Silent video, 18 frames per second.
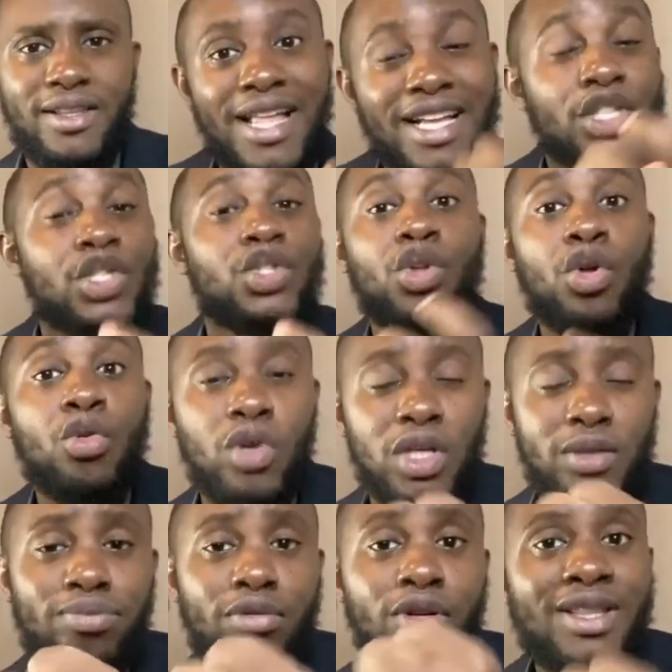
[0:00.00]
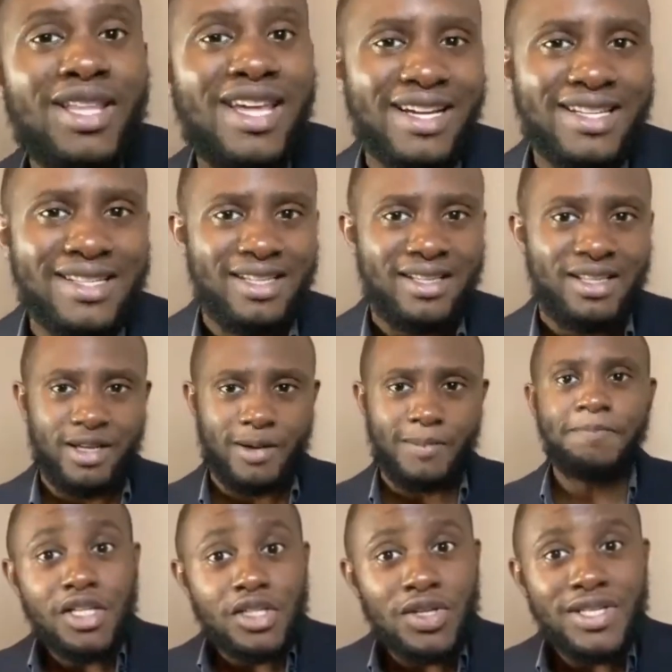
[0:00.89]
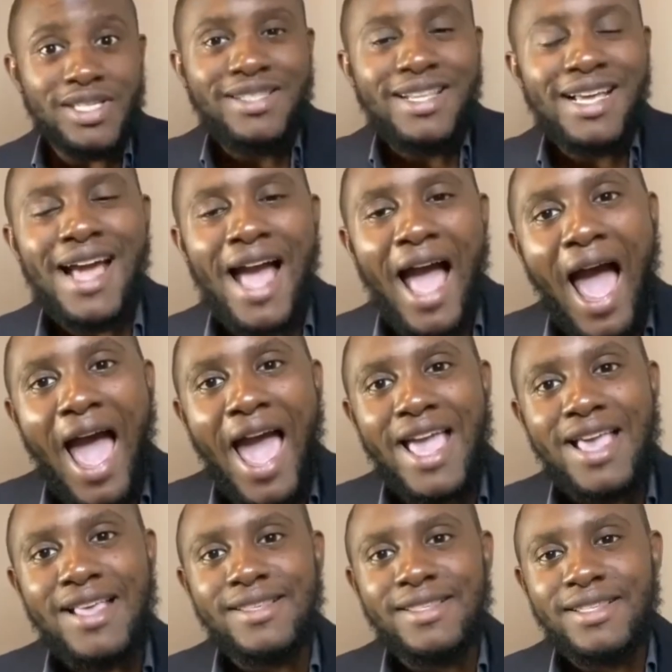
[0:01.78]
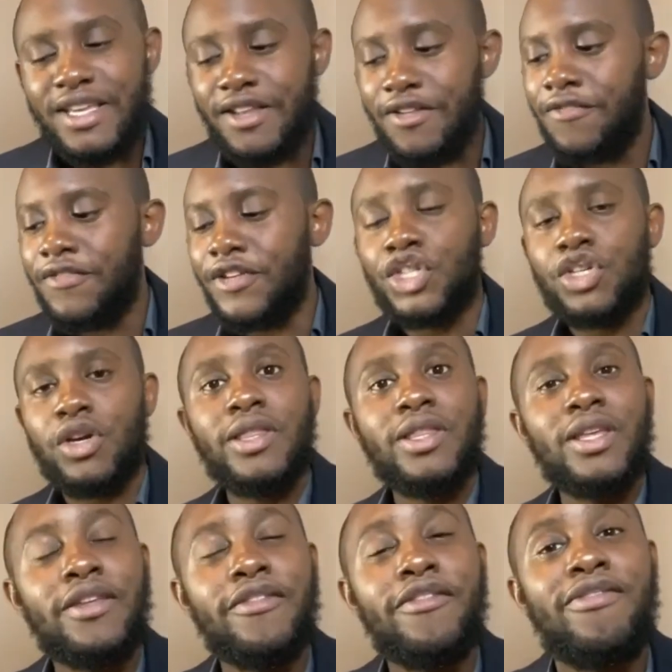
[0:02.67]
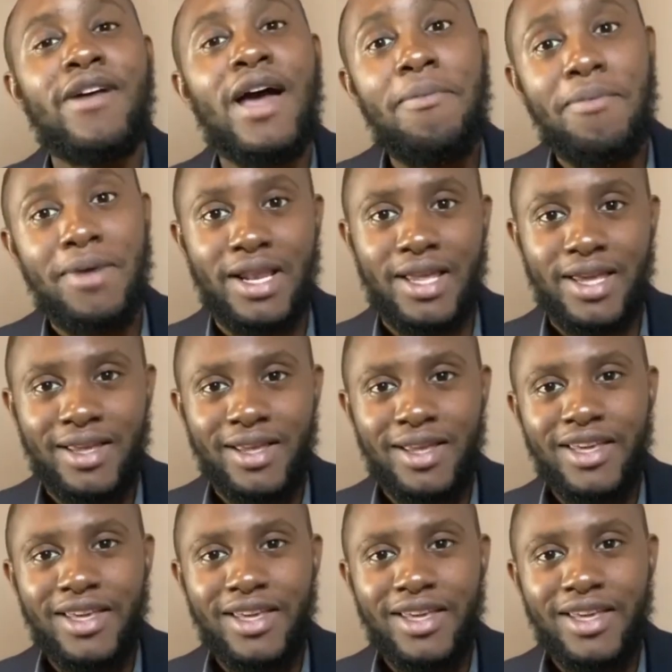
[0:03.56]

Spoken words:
That stone was protecting them. So Snake Eyes infiltrated the family